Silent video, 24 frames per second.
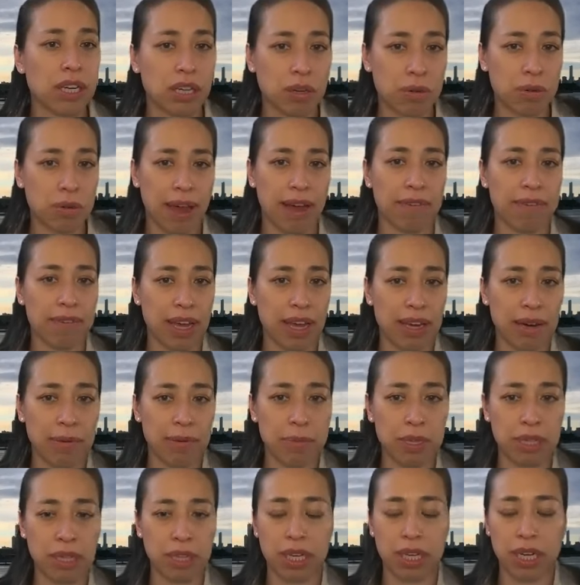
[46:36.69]
You have that
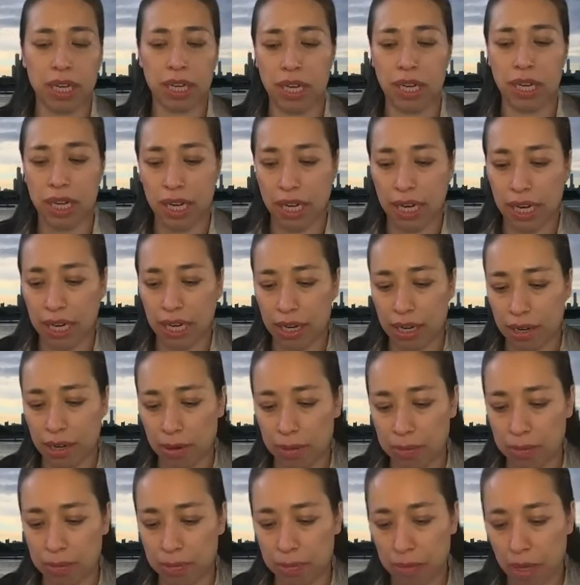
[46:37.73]
ability.
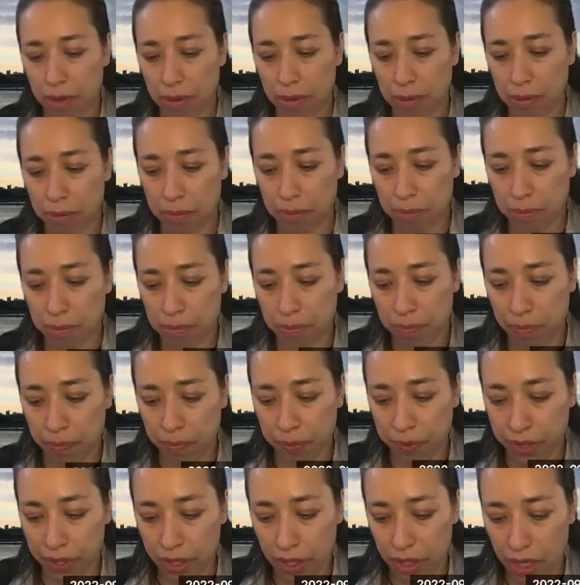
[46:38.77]
Um,
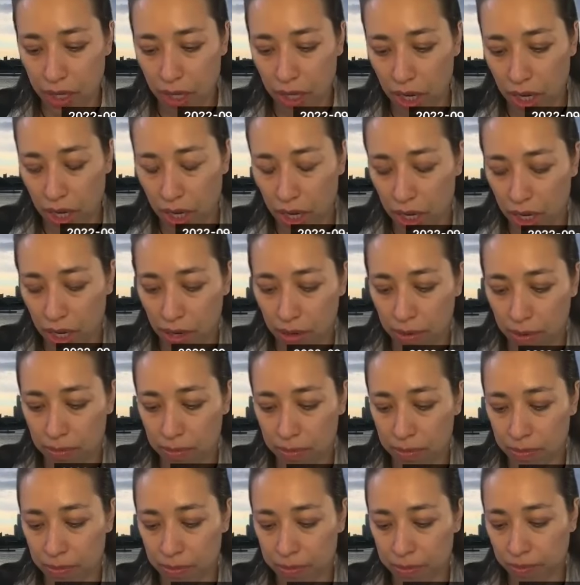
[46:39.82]

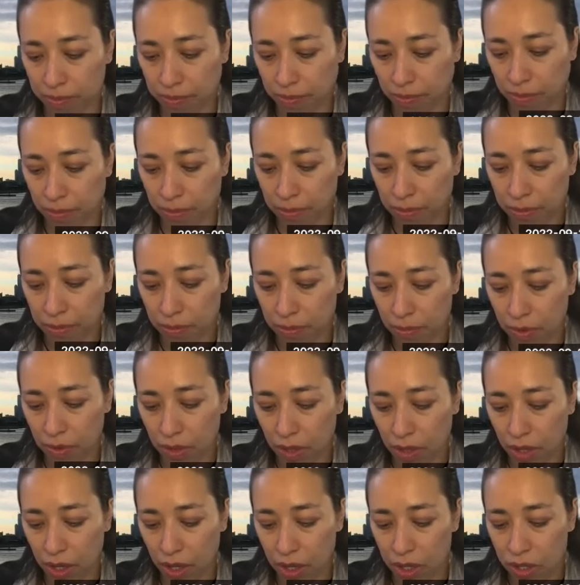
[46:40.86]
um,
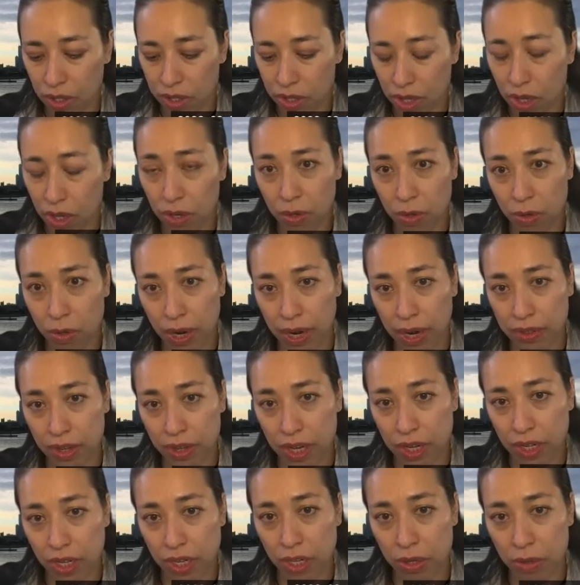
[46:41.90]
so, and
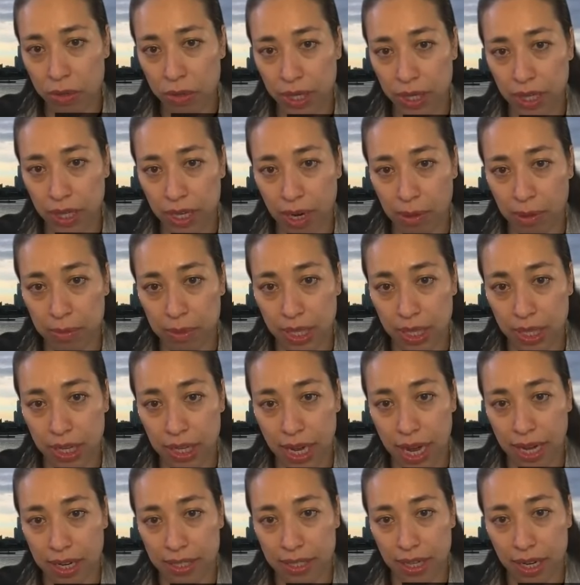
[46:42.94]
then you can come to
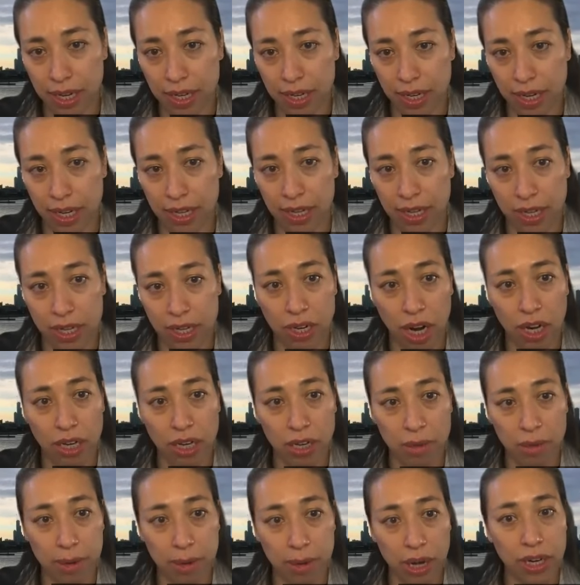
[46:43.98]
class and, and then talk
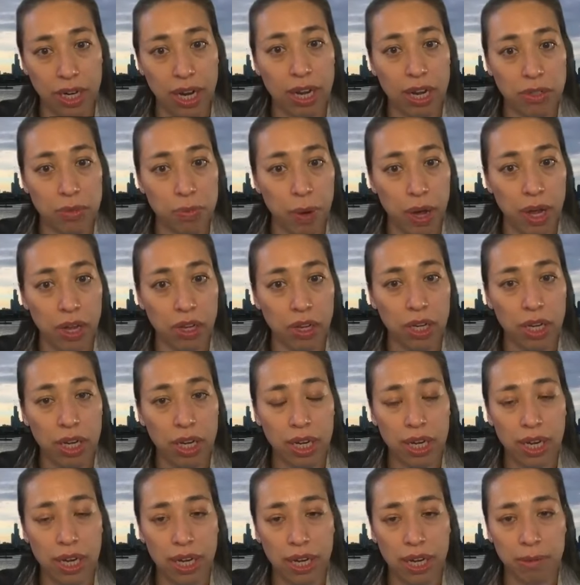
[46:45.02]
about it as well.
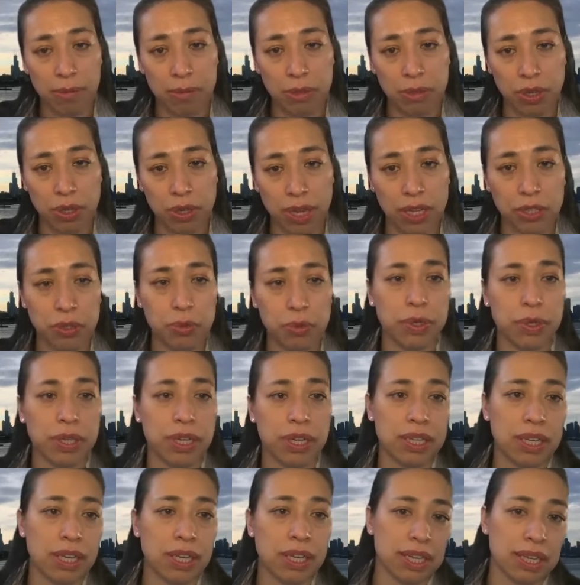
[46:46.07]
Um, so that's one of
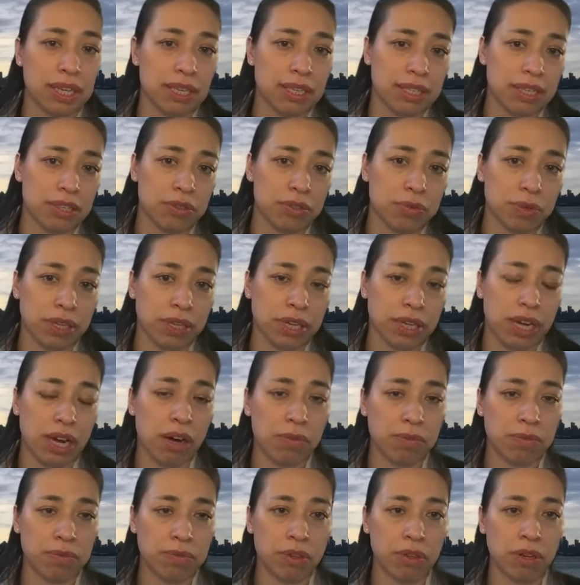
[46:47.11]
the things that's really
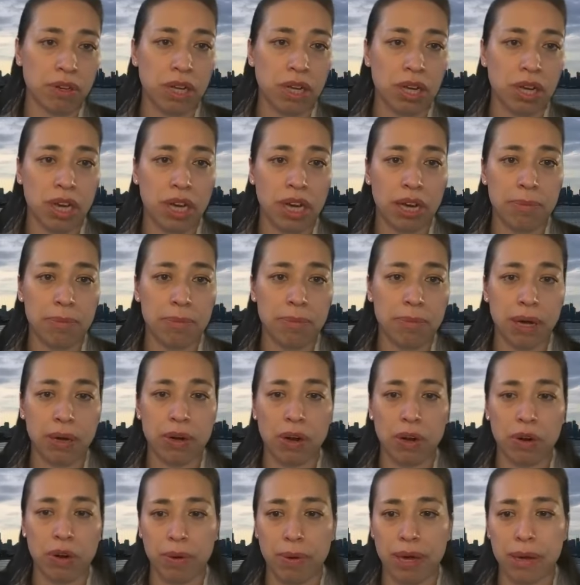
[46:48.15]
helpful about
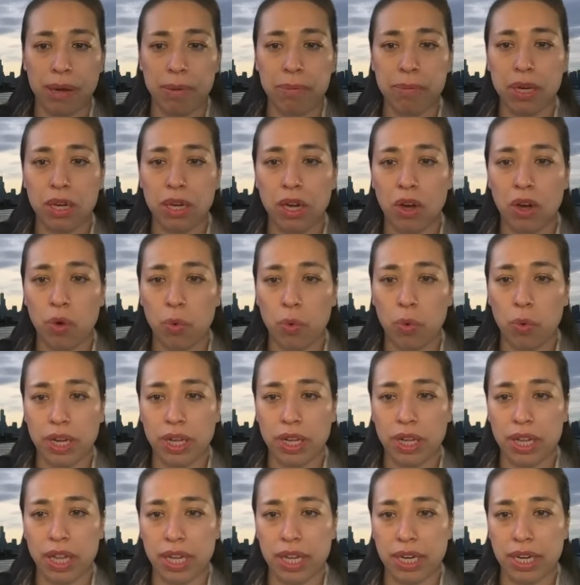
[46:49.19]
OUM. One
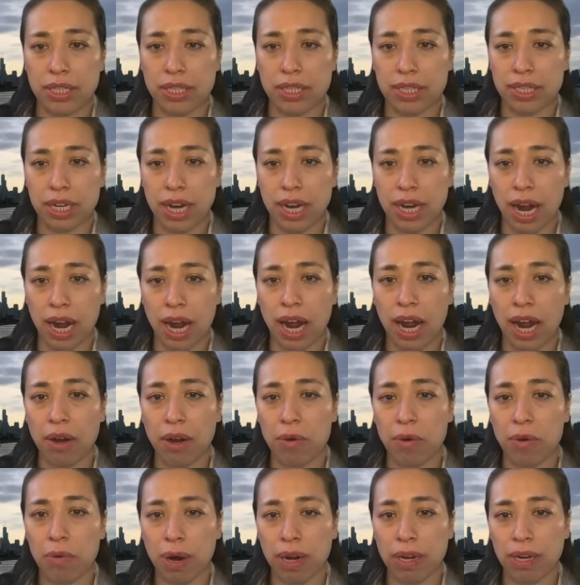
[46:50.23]
of the things that I
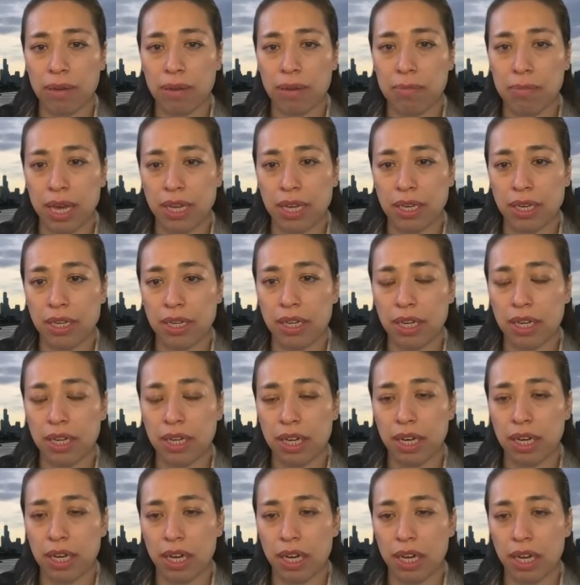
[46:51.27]
recommend
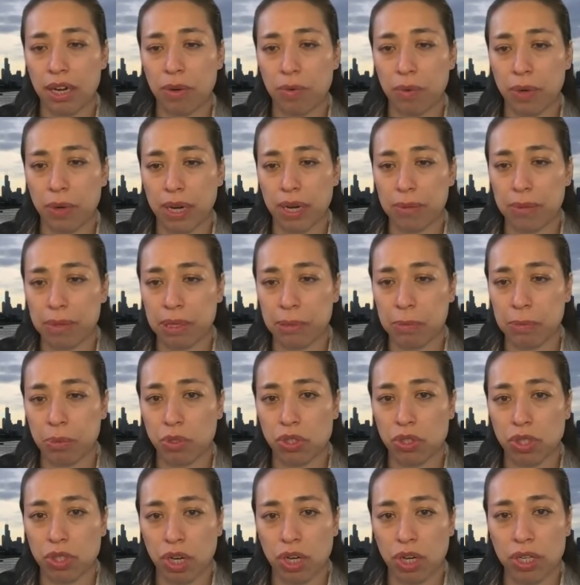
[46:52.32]
uh, when people
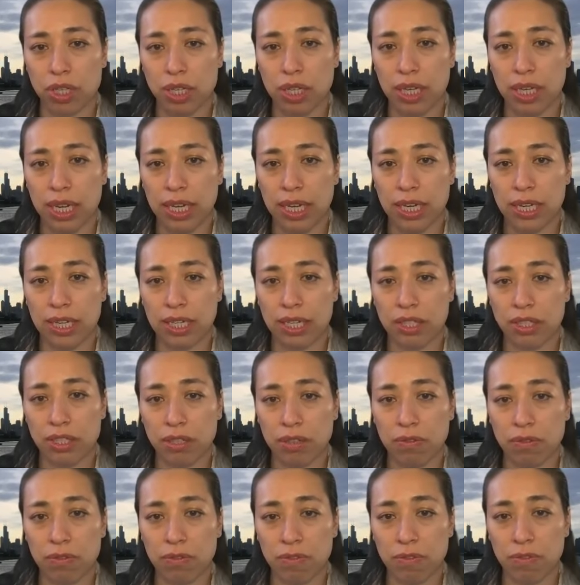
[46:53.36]
start is
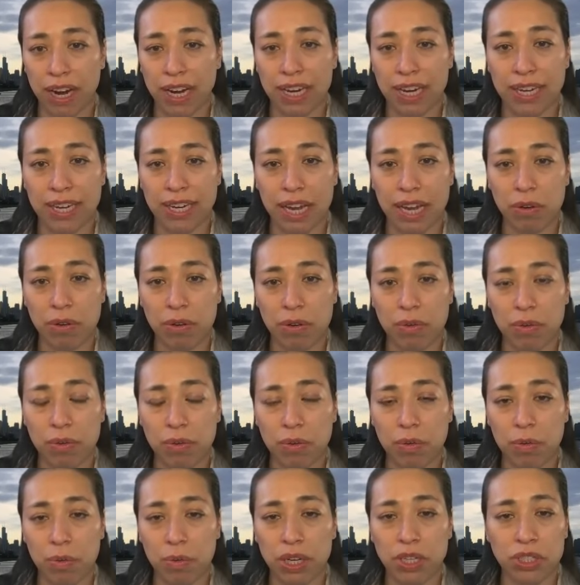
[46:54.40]
to find out
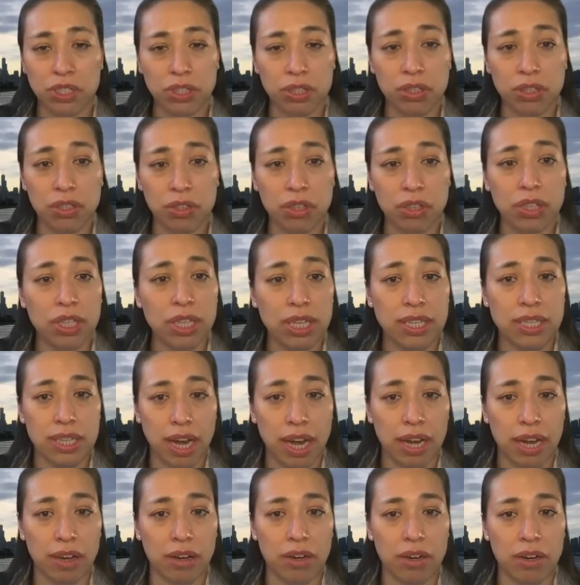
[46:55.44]
what's your learning
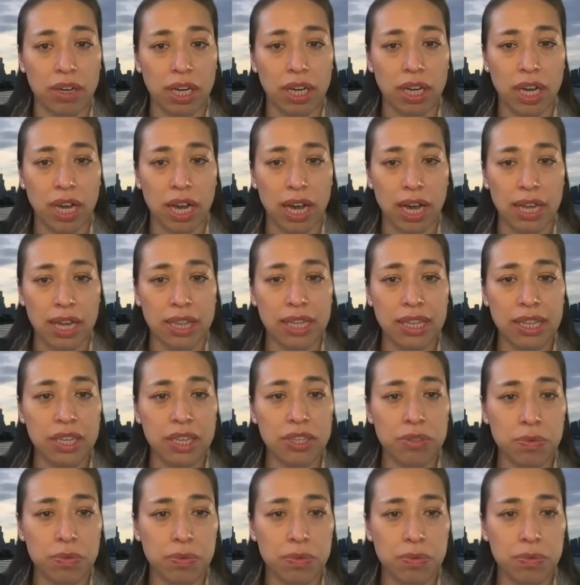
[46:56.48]
style. I think
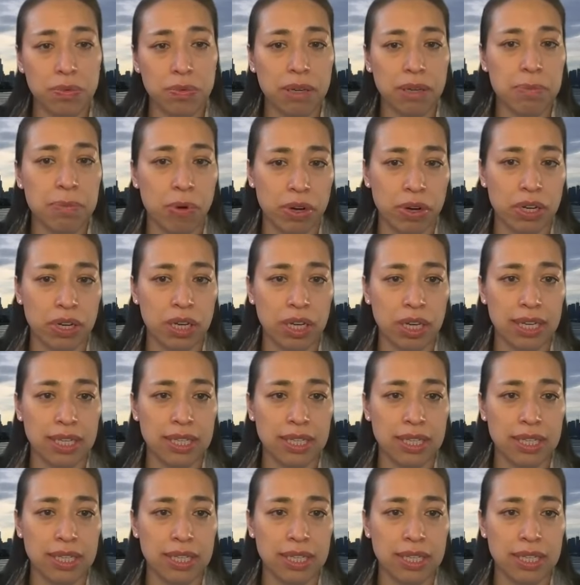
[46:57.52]
that's really important.